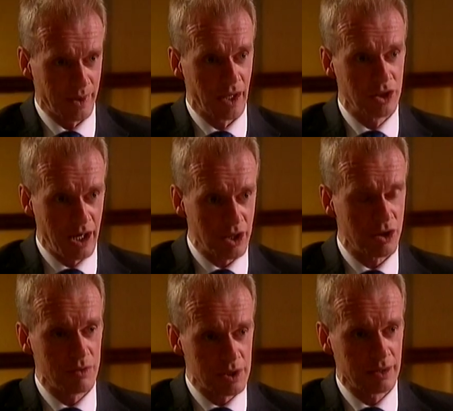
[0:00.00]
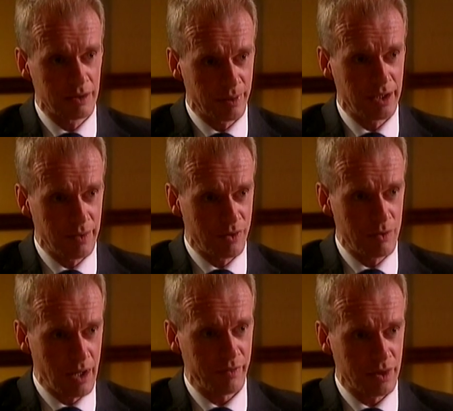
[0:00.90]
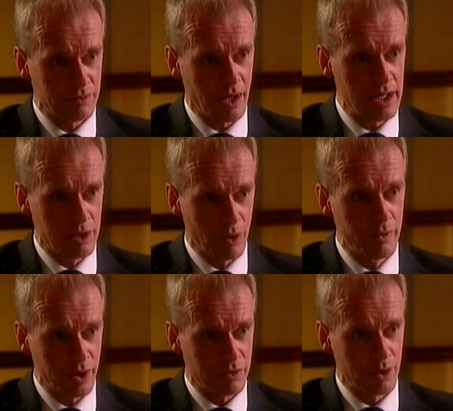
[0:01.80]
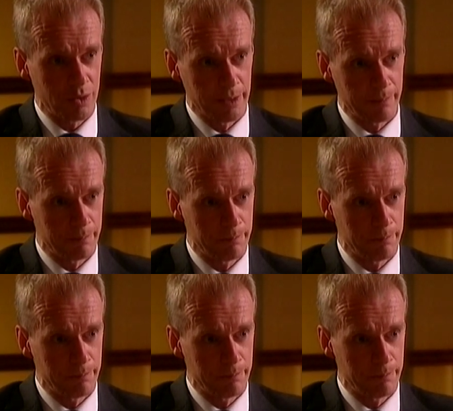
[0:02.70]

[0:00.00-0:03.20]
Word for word: And yet you still believe you have the right to overthrow him?